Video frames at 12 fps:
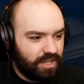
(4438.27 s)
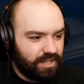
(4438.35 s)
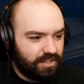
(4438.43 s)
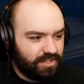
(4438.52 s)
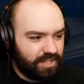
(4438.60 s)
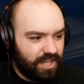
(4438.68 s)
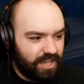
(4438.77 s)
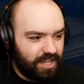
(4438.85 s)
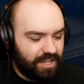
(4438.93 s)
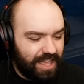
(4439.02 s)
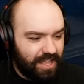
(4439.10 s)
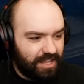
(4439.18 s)
into like
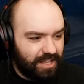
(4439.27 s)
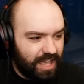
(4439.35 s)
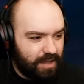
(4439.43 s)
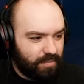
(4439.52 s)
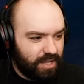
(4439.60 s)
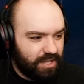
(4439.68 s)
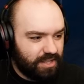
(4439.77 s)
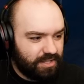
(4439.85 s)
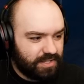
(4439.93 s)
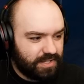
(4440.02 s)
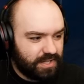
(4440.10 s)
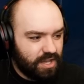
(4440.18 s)
a, a game like
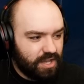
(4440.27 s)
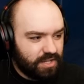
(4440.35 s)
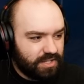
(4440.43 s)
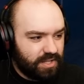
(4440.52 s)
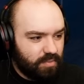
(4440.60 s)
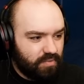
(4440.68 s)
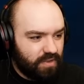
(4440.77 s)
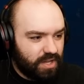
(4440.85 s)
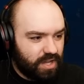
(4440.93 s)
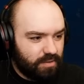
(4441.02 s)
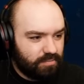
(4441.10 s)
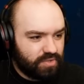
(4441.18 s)
this. Some of it
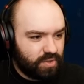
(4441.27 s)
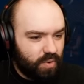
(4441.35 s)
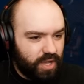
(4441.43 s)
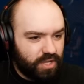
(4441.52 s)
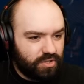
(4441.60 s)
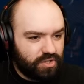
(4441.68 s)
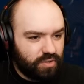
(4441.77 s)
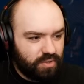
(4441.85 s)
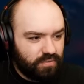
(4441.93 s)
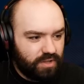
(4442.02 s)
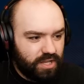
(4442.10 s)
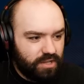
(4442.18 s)
comes quite
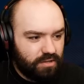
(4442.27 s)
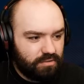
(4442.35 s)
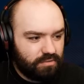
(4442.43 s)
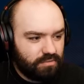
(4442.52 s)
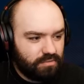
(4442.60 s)
intuitively.